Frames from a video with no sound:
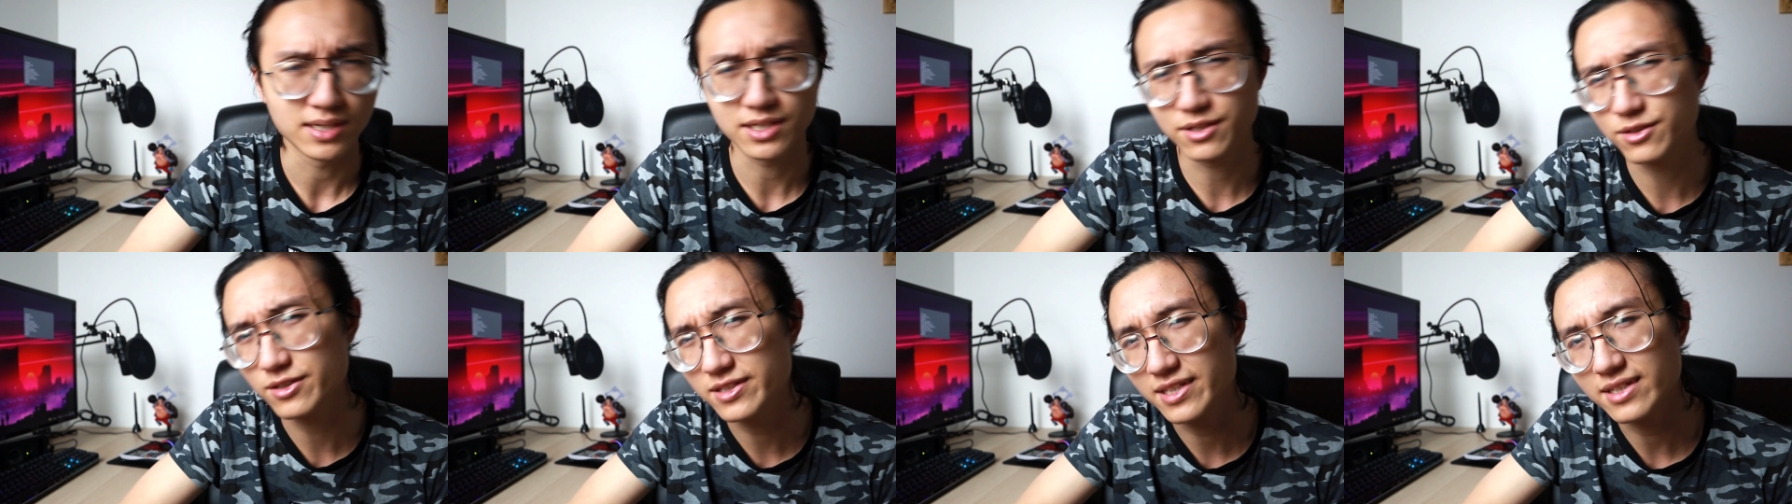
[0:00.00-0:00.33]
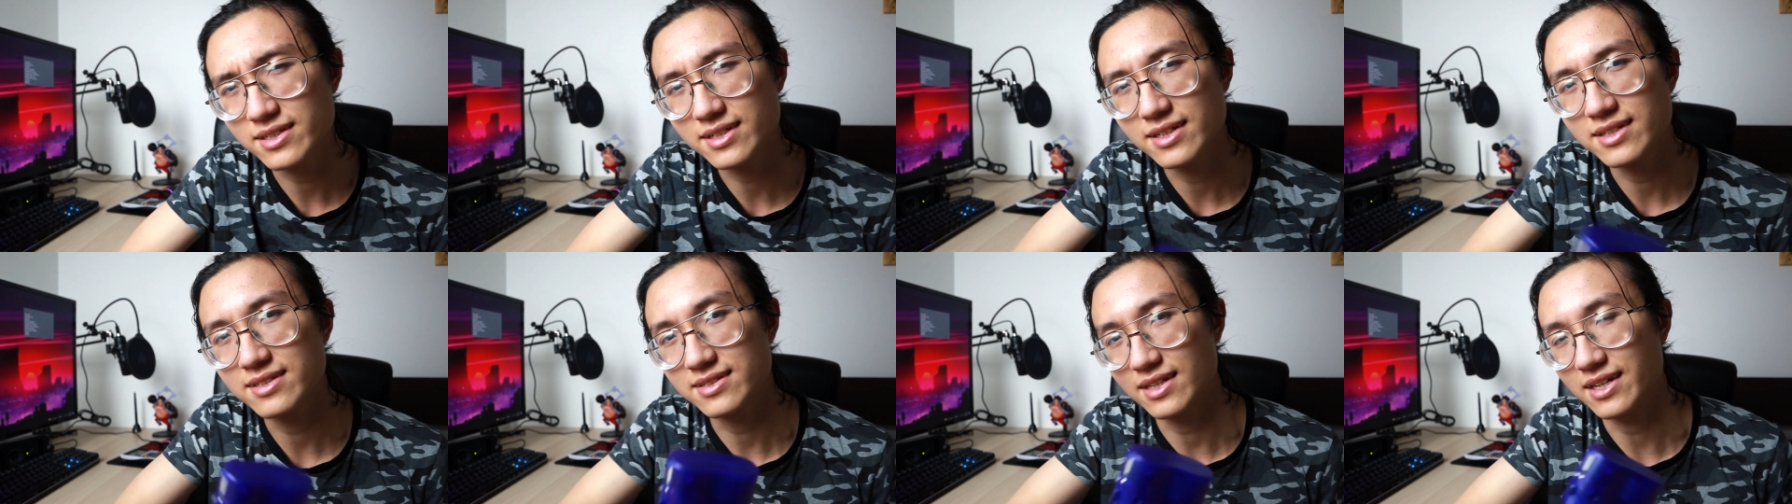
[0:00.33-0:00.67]
But good
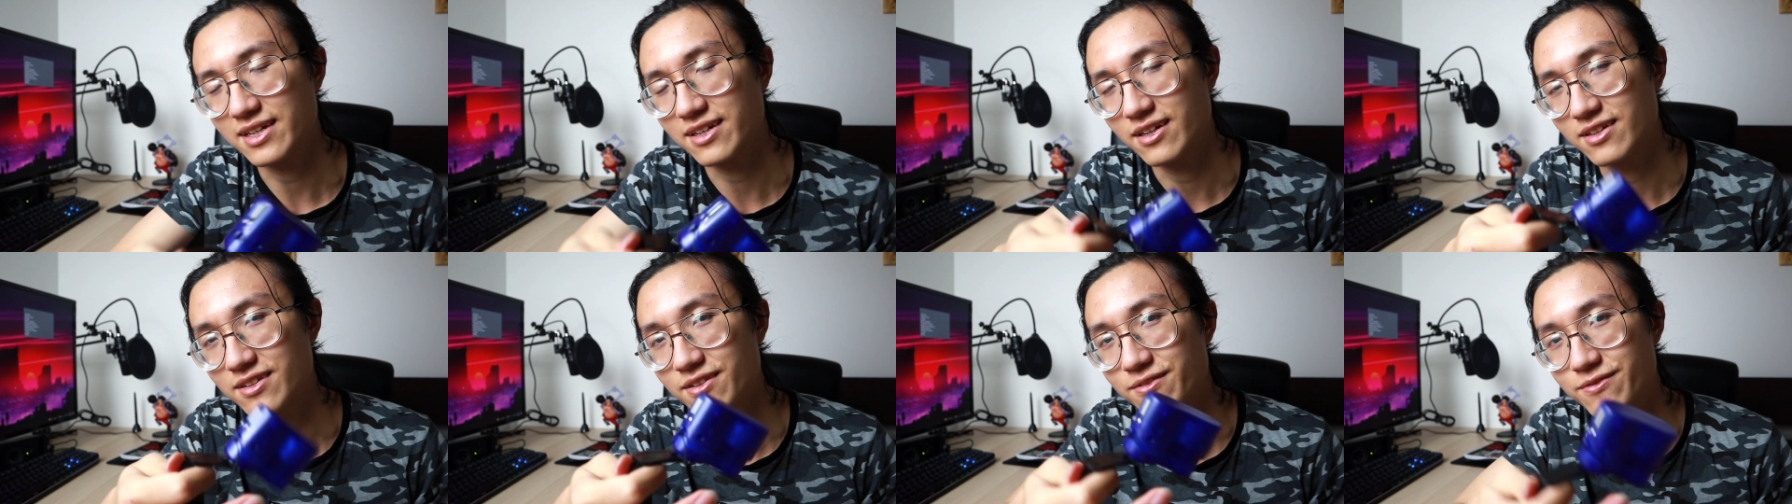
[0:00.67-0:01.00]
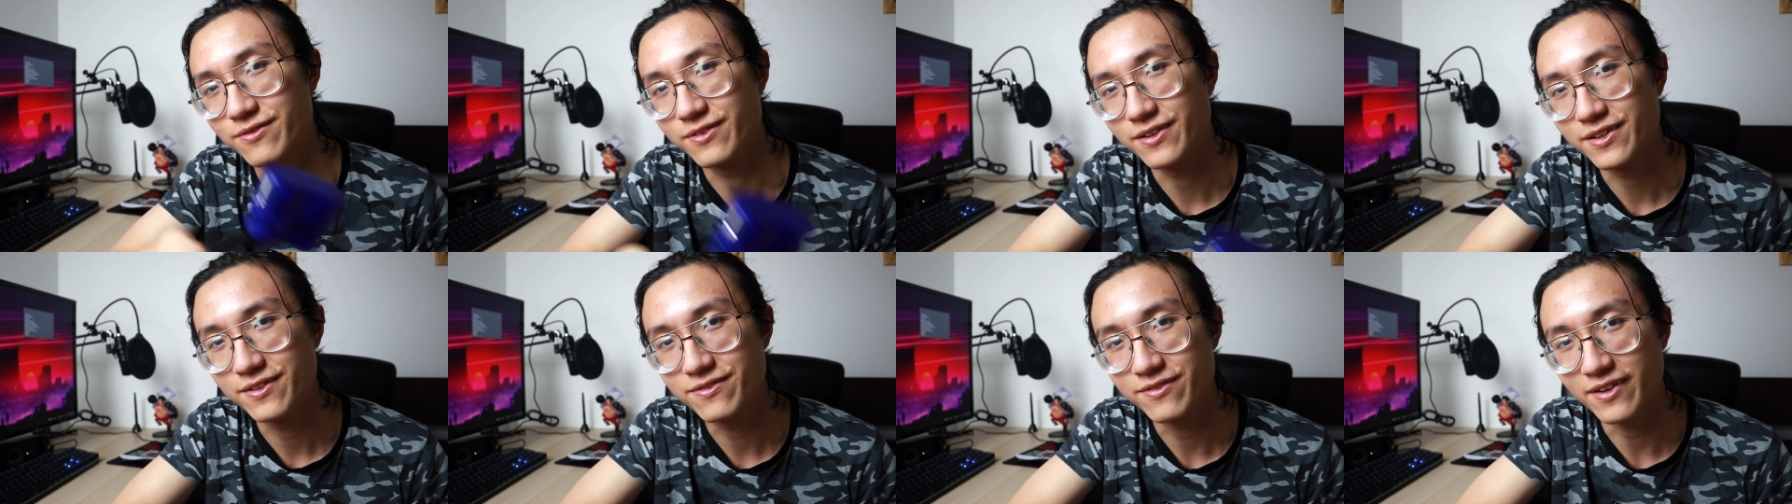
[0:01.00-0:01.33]
thing is I got a
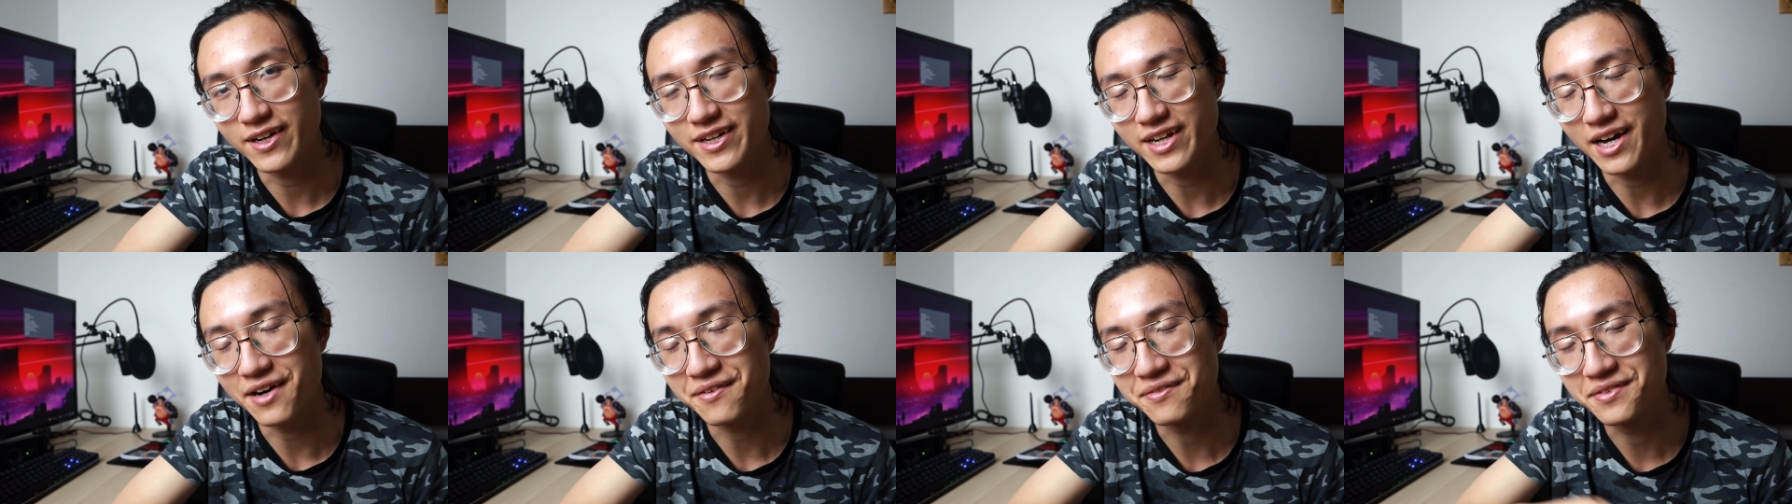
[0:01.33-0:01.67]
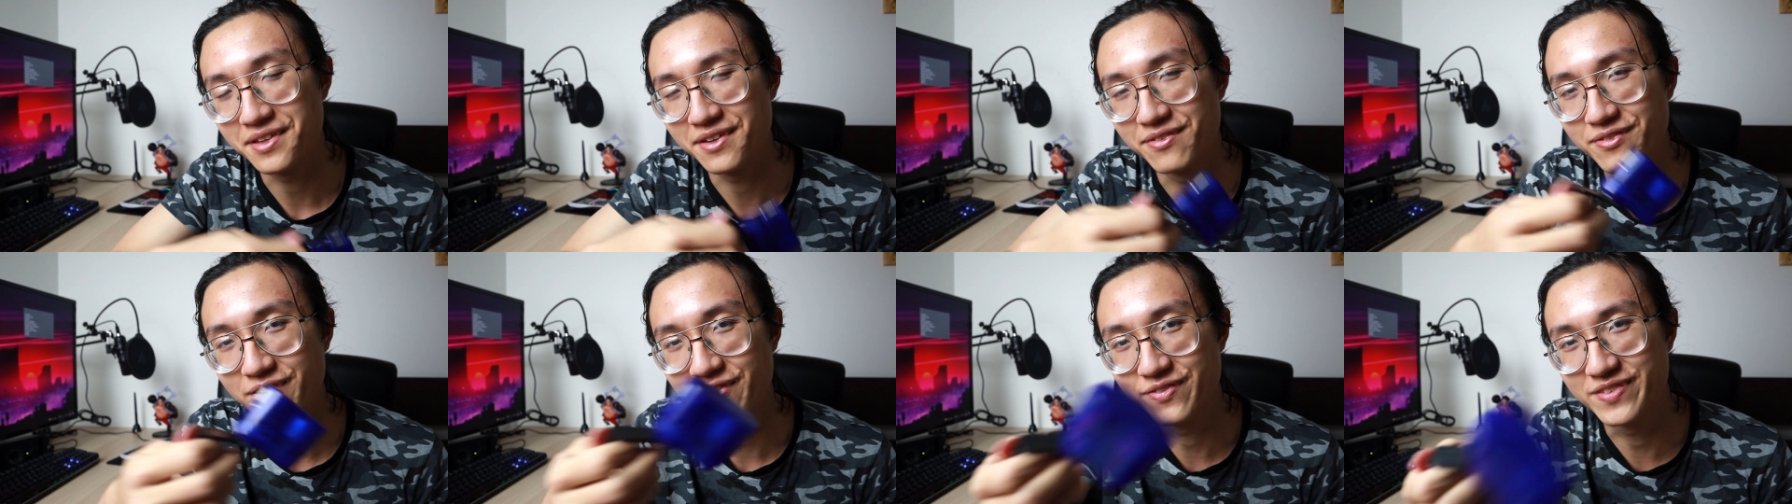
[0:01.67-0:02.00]
refund
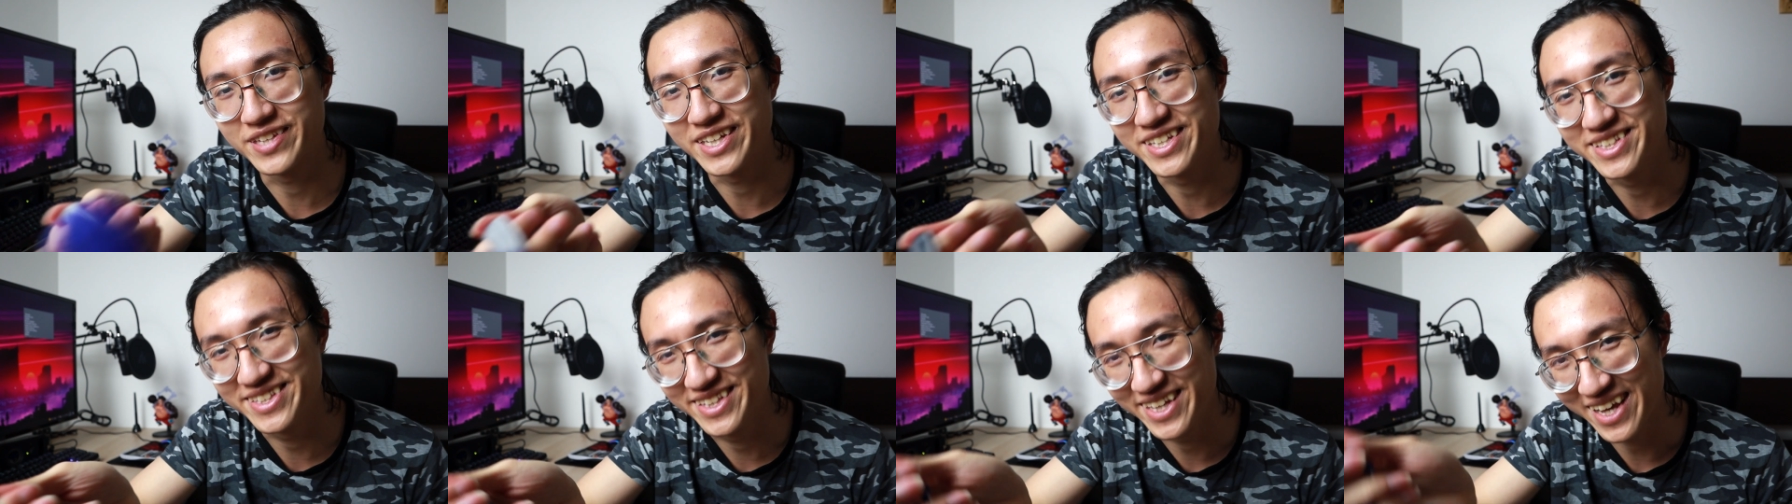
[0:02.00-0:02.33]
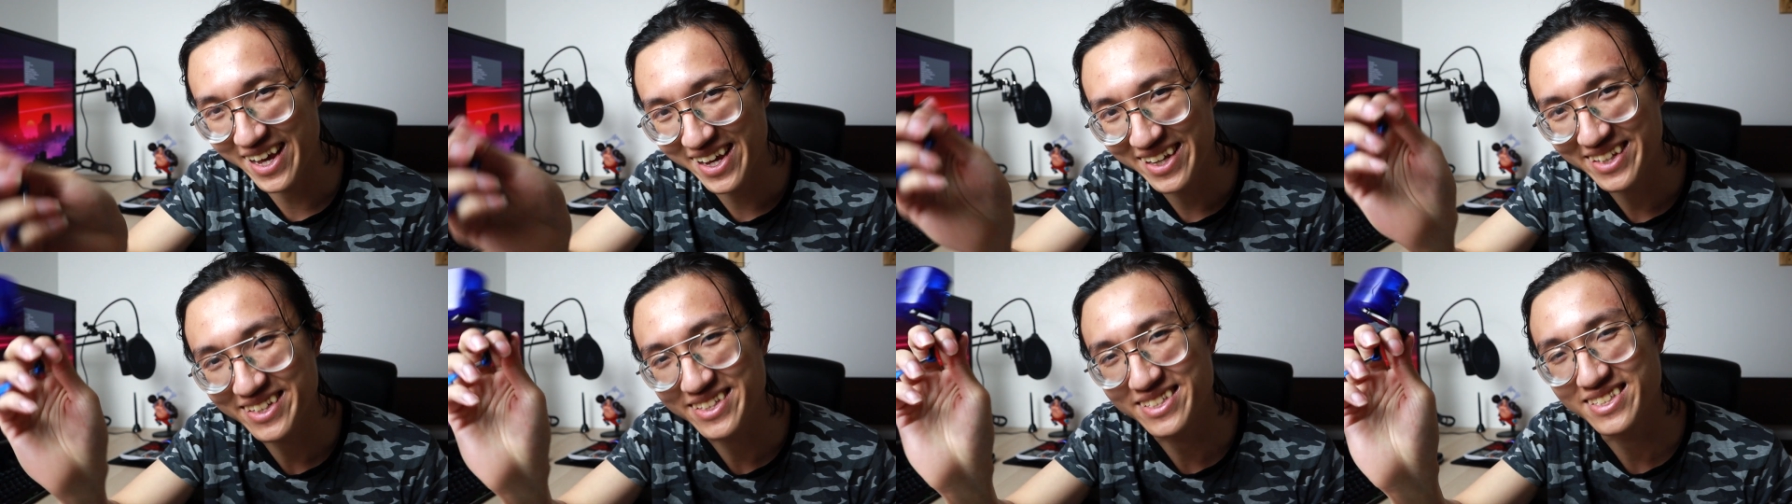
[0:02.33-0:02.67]
after 15
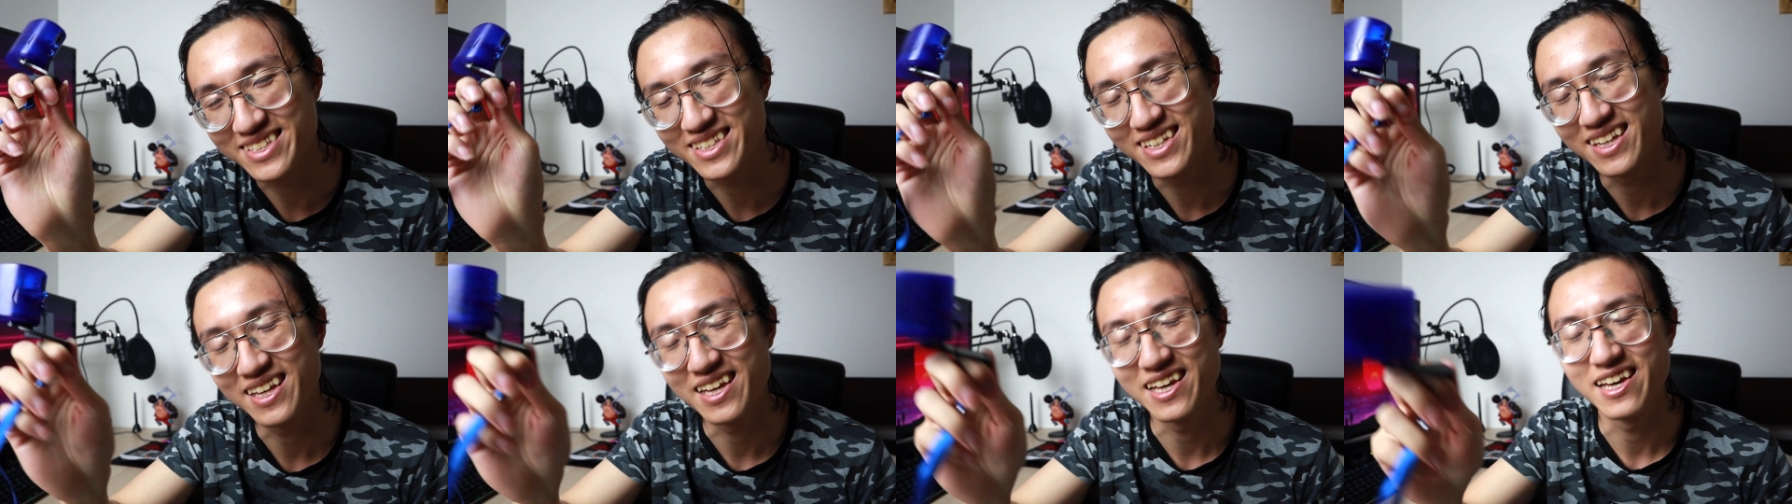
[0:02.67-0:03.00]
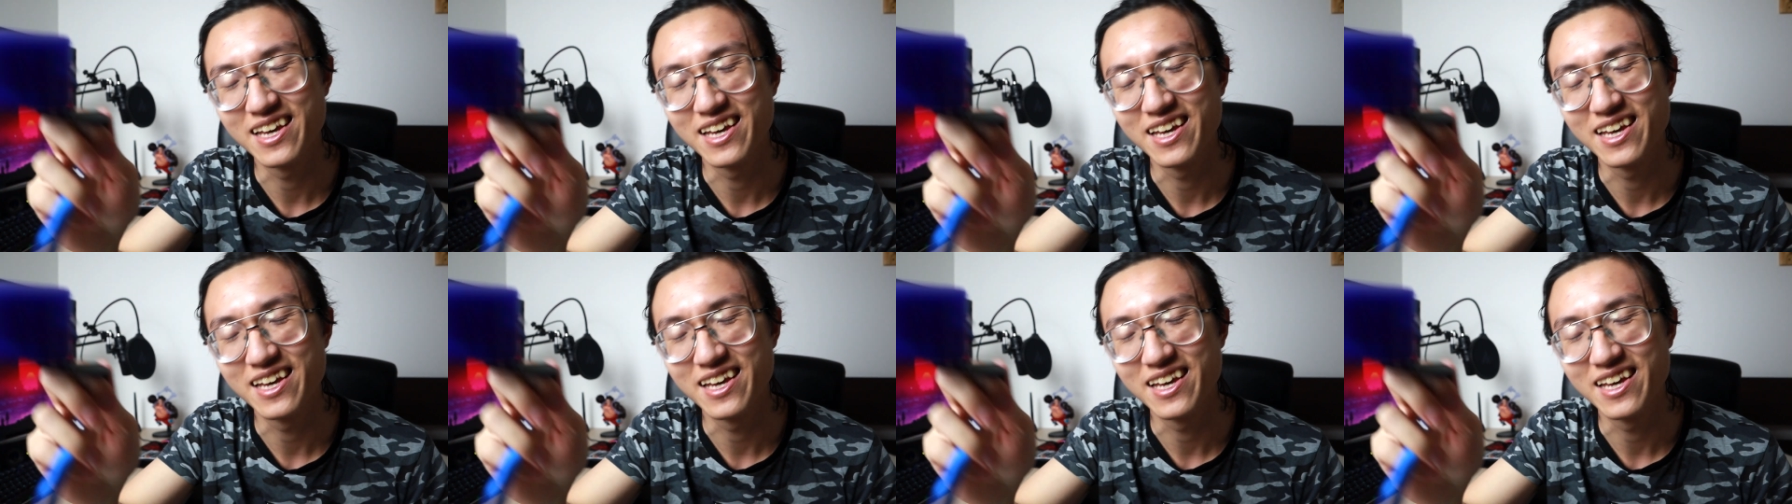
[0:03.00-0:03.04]
days.